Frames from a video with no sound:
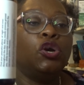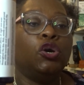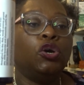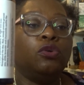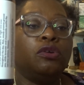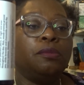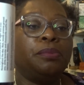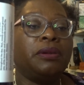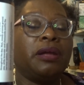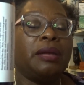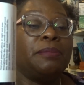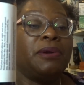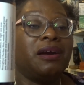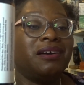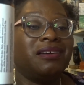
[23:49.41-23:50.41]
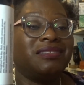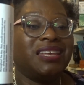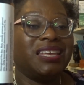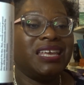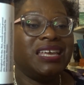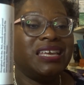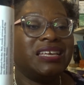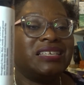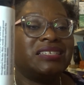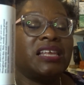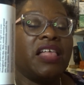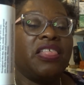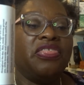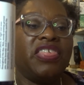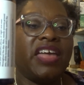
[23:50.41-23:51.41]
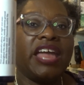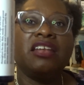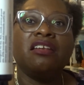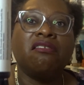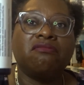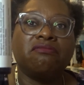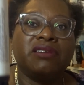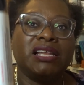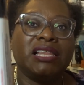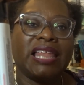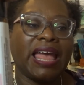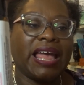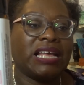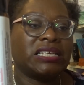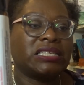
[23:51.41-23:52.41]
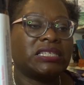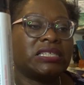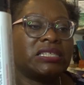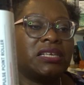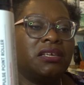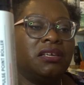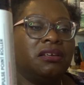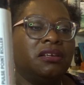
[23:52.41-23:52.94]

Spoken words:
or apply behind the ears, then relax.